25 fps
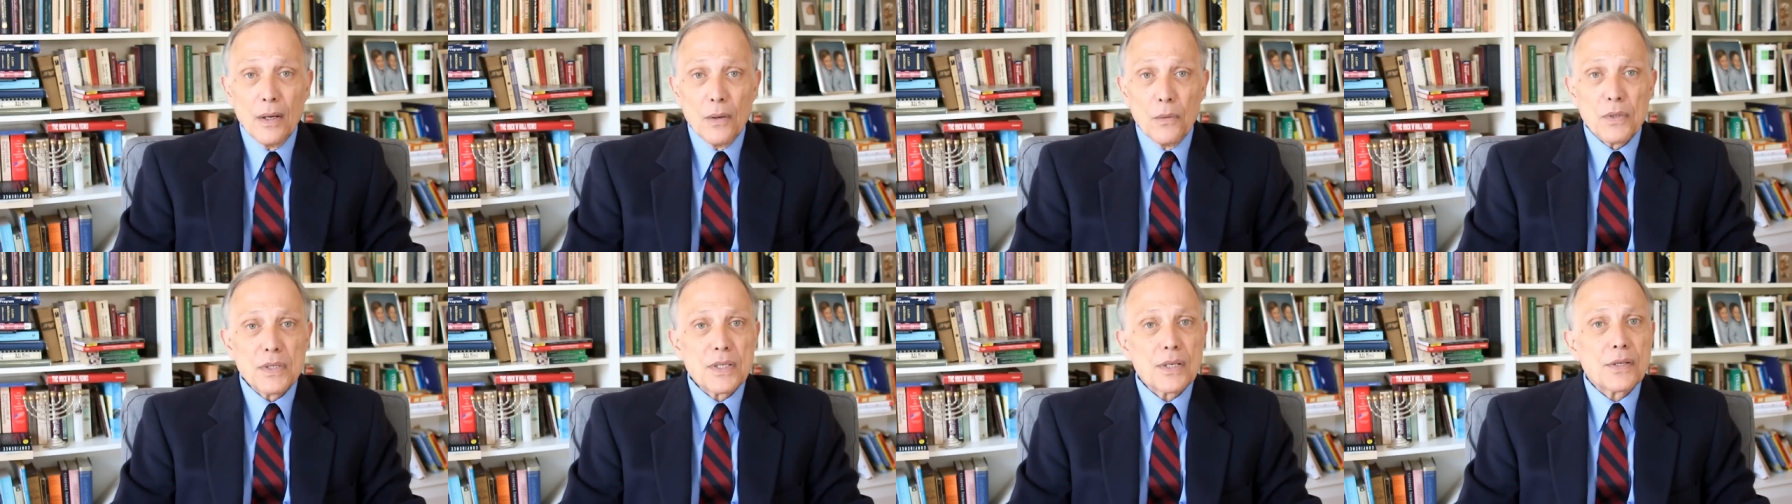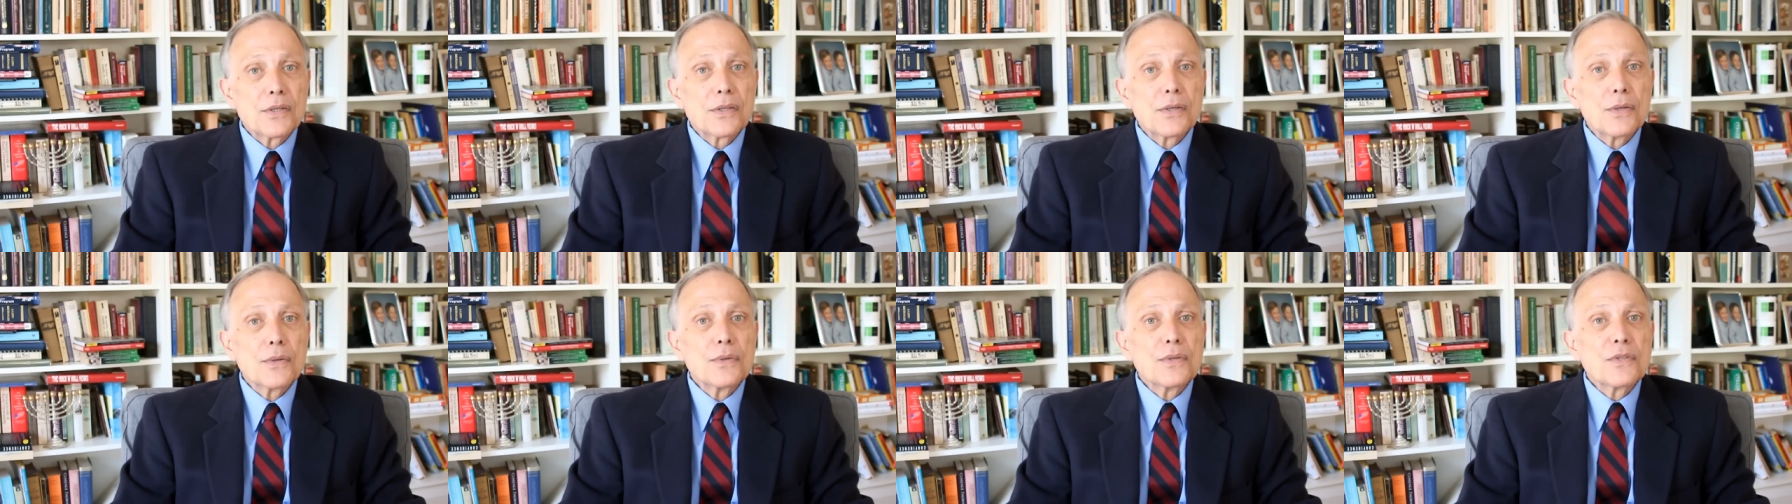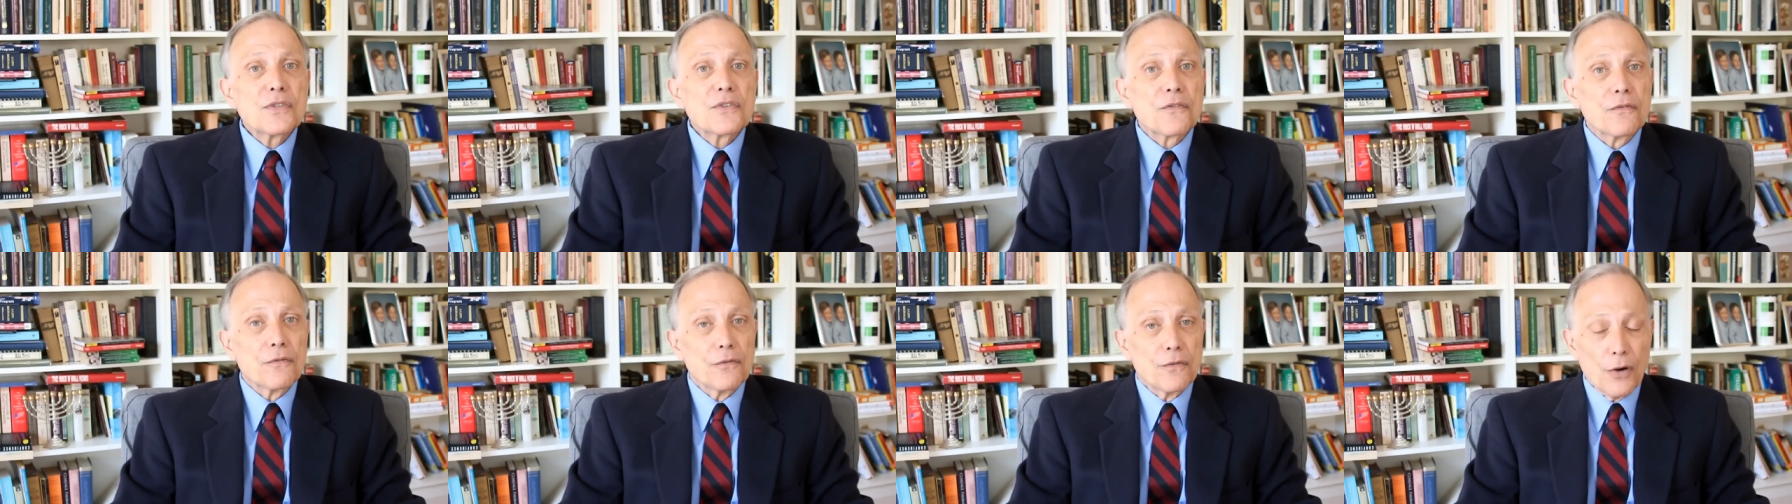was a
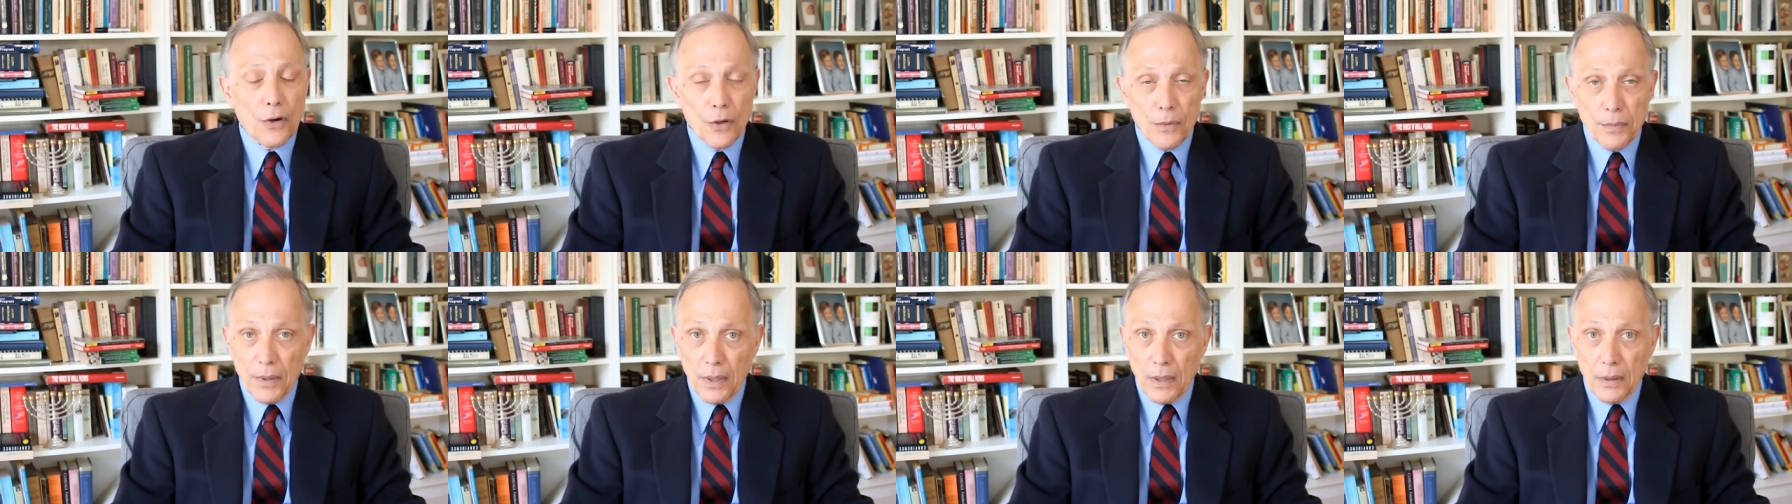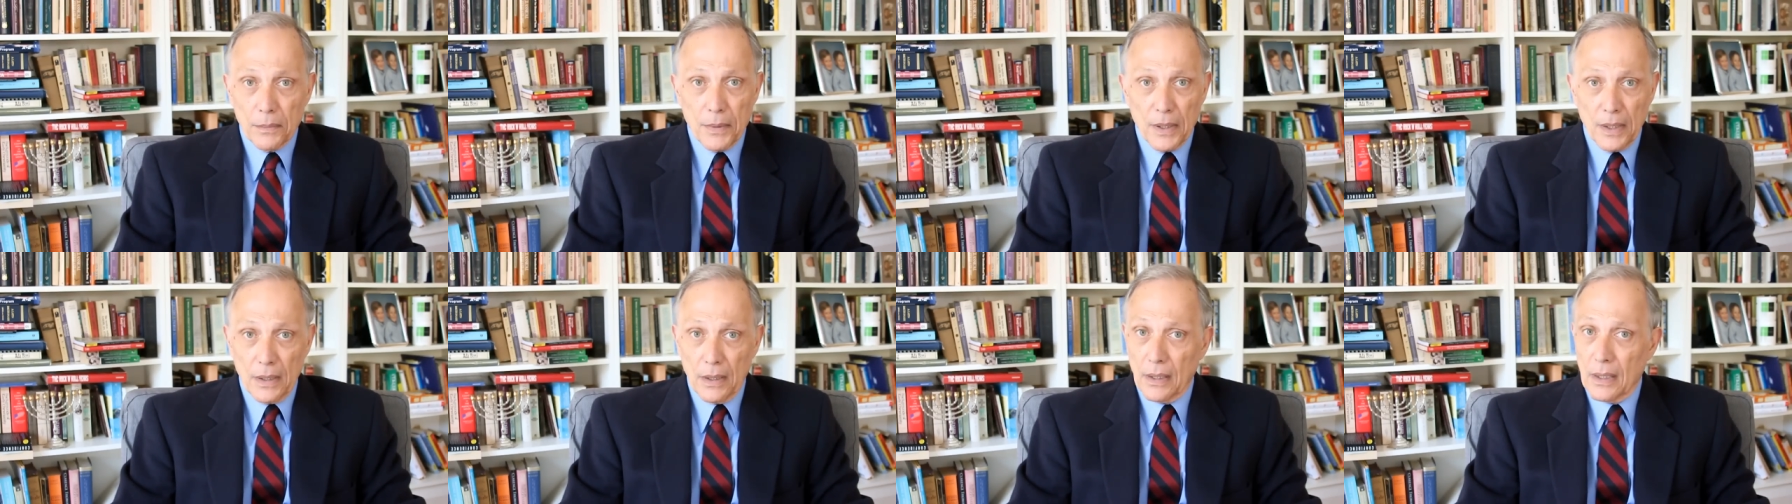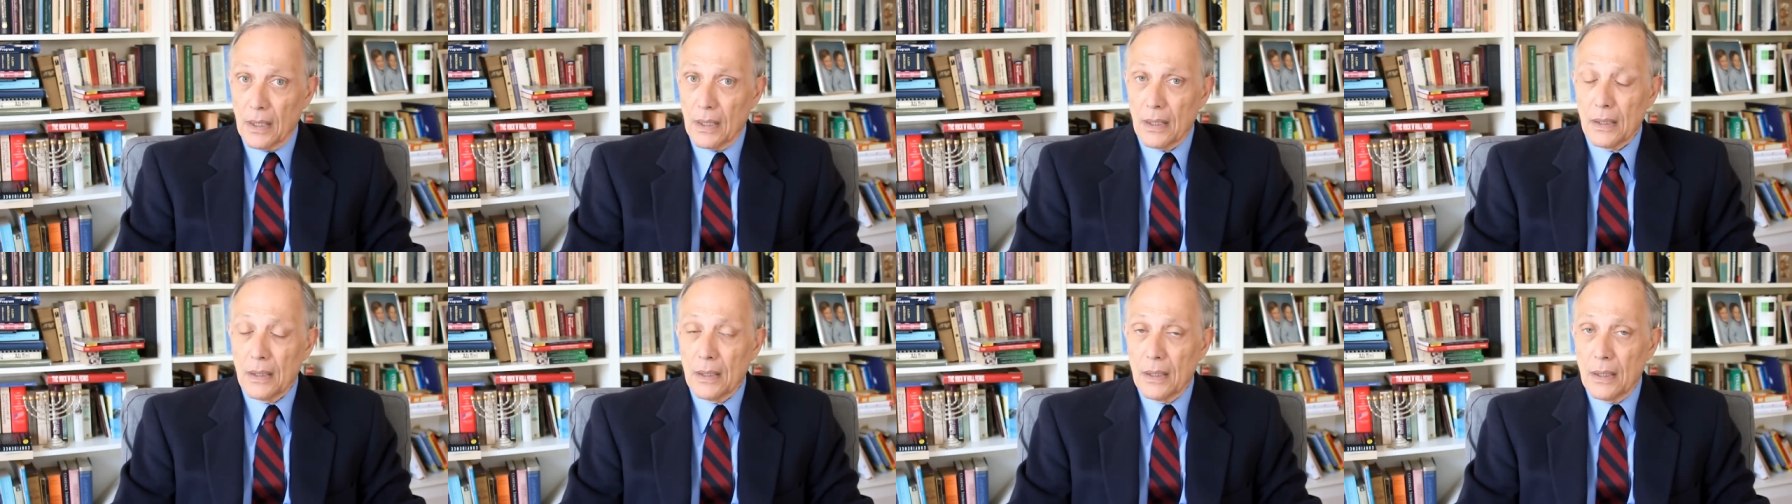student's verbal
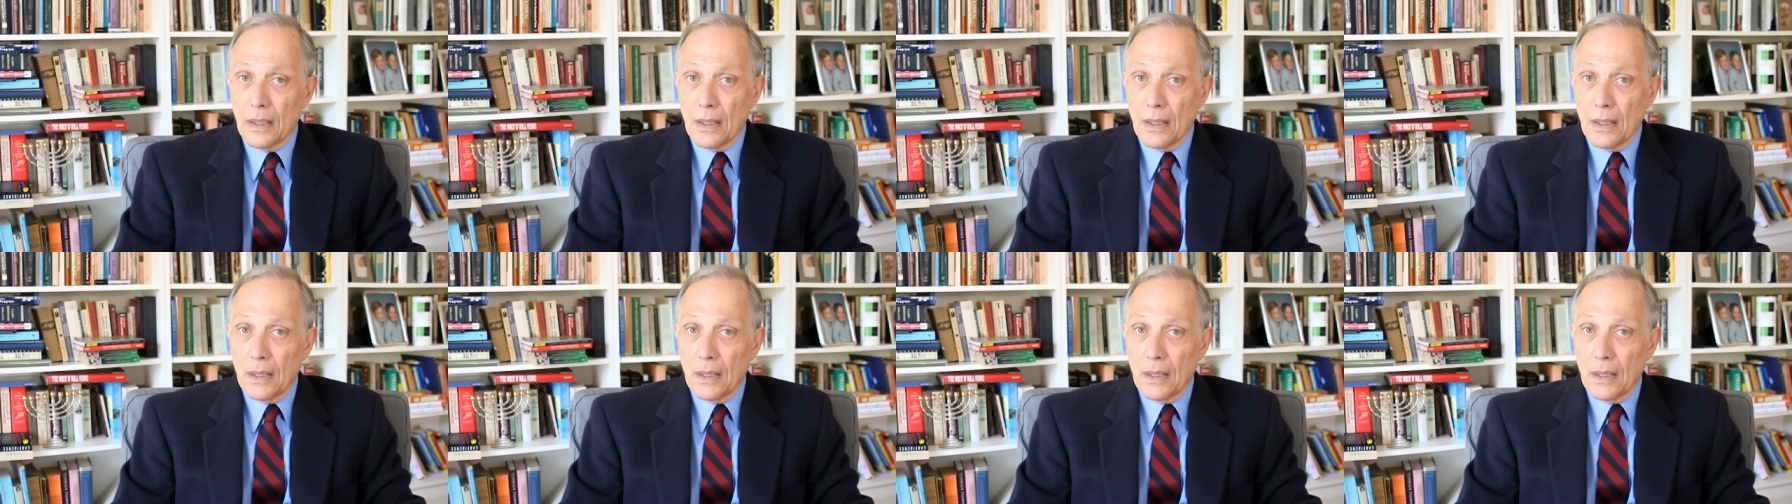ability,